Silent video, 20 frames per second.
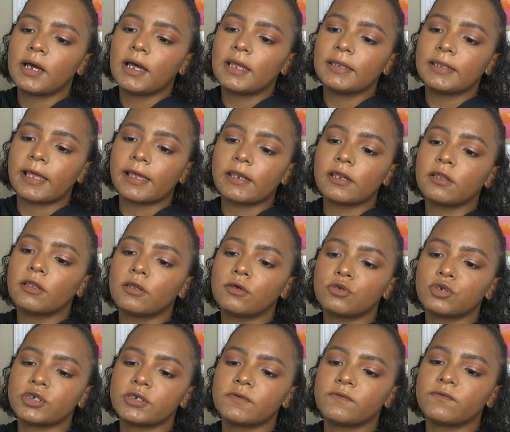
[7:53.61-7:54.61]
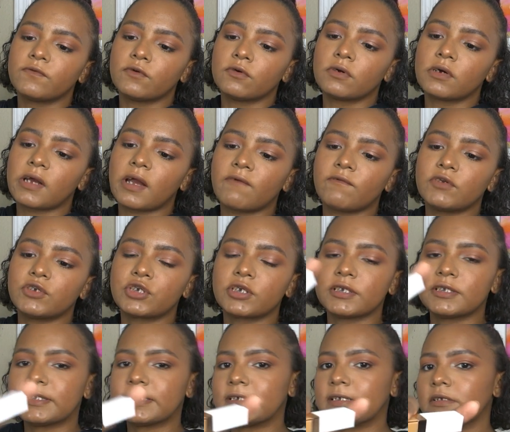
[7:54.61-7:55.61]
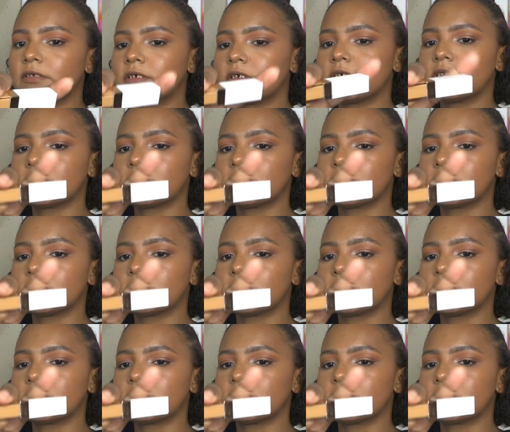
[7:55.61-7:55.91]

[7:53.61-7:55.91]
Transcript: Light Illusion Full Coverage Concealer.